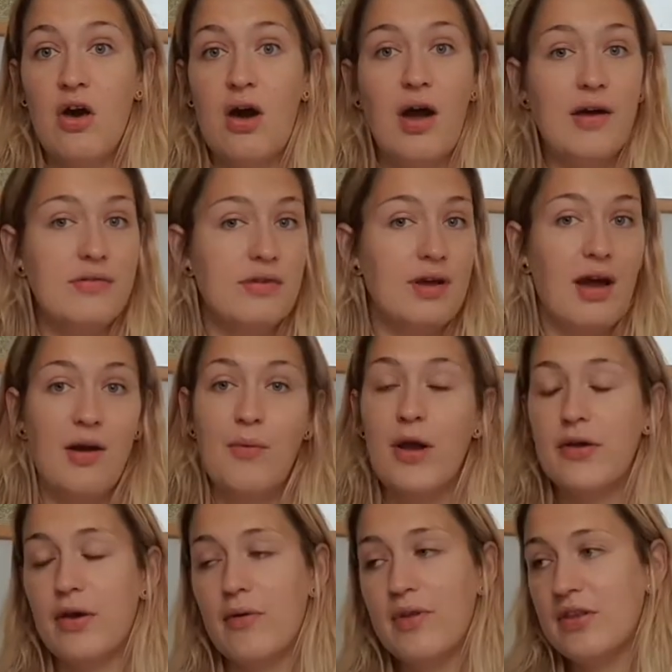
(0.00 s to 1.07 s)
I
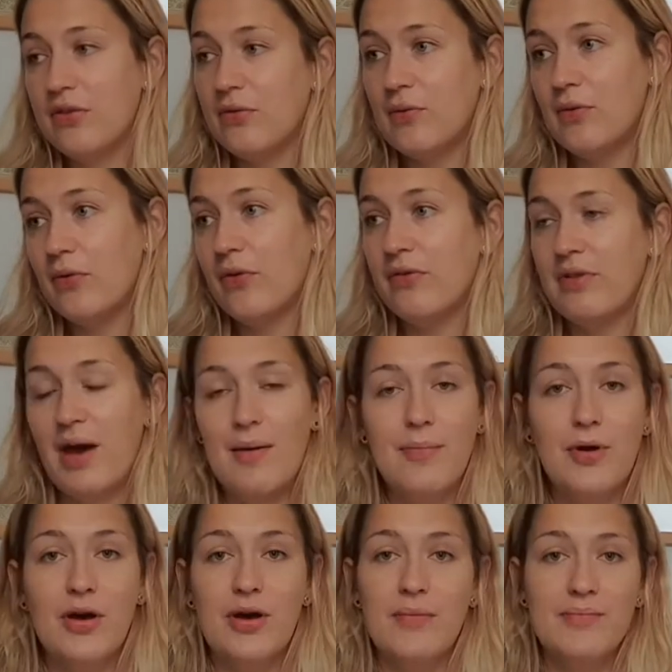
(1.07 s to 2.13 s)
won't go into all of that,
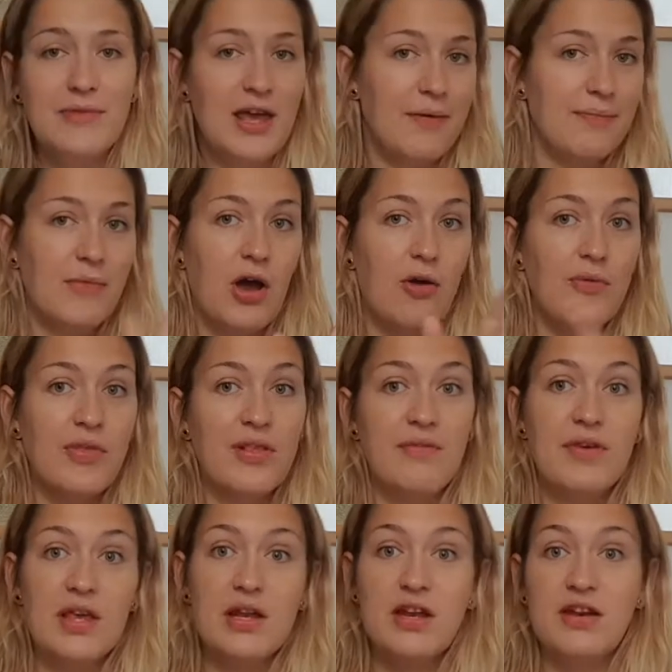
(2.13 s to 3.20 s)
but yeah, I was
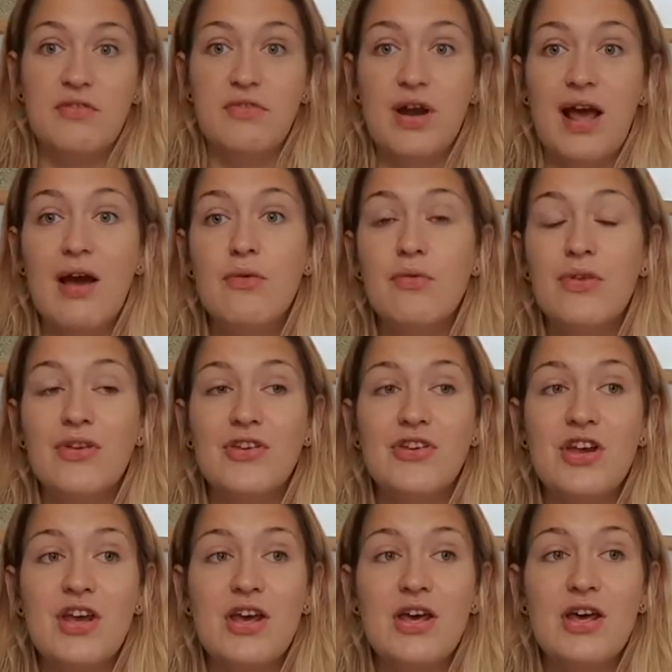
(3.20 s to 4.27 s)
living in a different house last
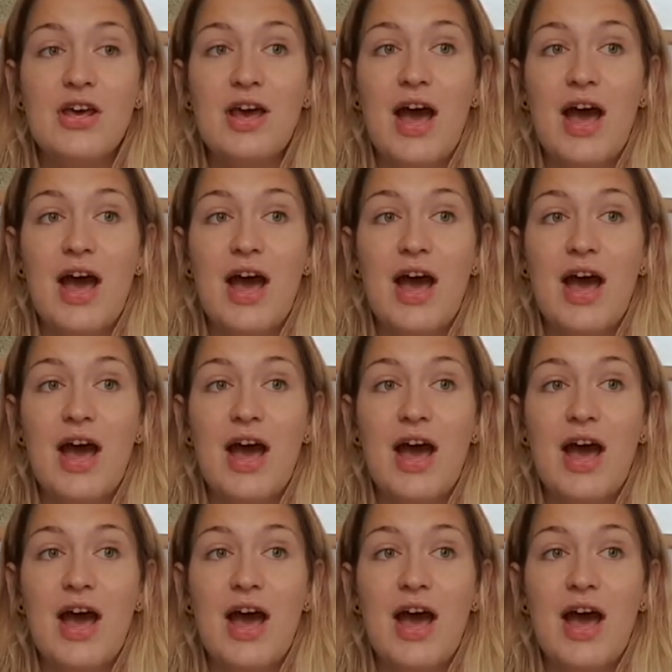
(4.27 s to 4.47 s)
year.